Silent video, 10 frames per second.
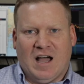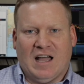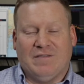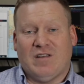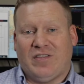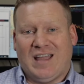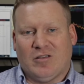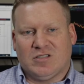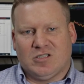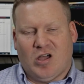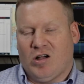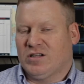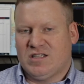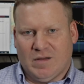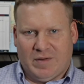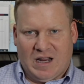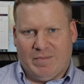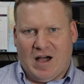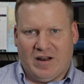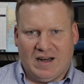If nothing else, talk to somebody
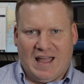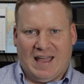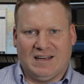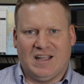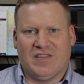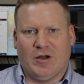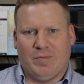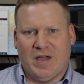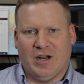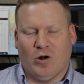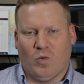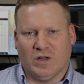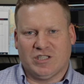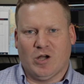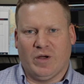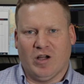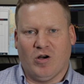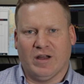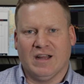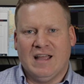about it and get their opinion on what's going
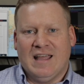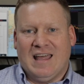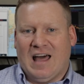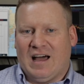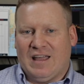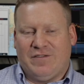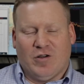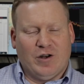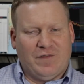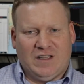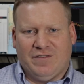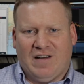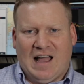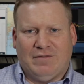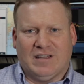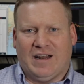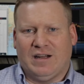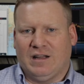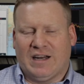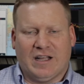on. If you're under 55, let
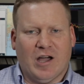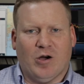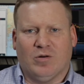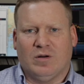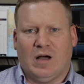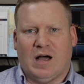it go.